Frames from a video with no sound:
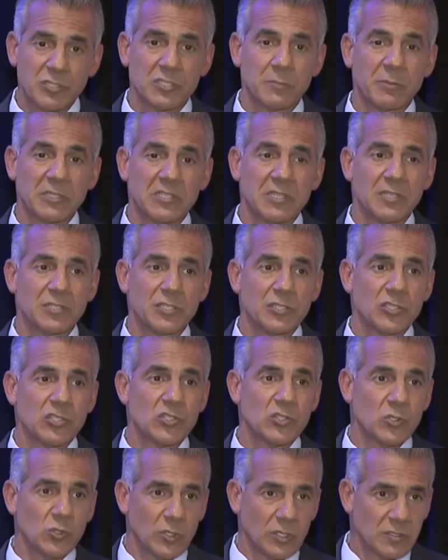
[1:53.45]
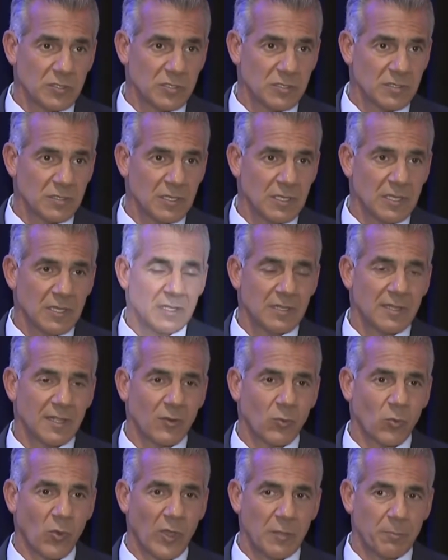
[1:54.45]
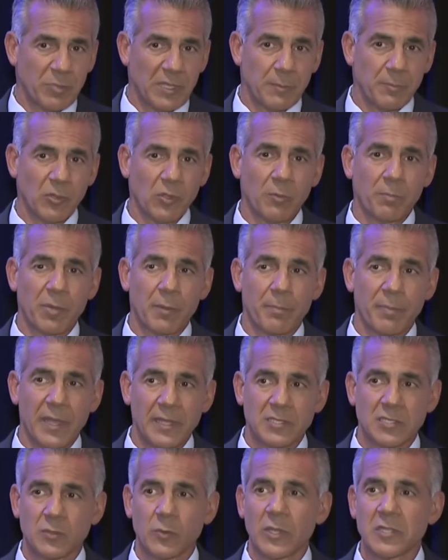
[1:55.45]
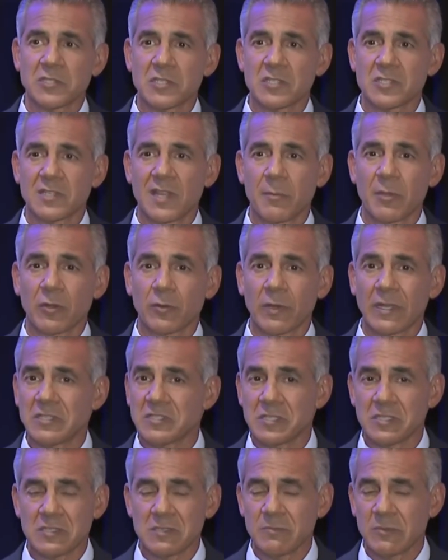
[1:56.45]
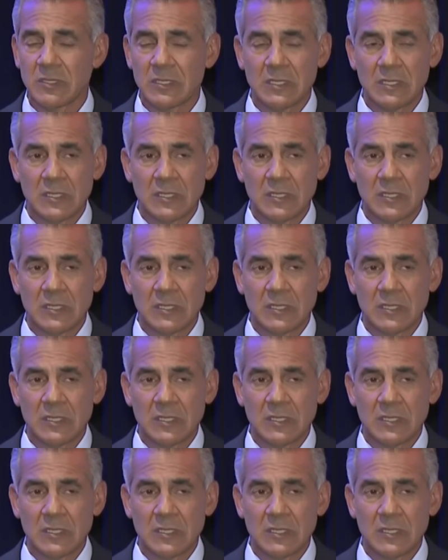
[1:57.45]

is a good husband and father. Ciattarelli, who does not believe in mandating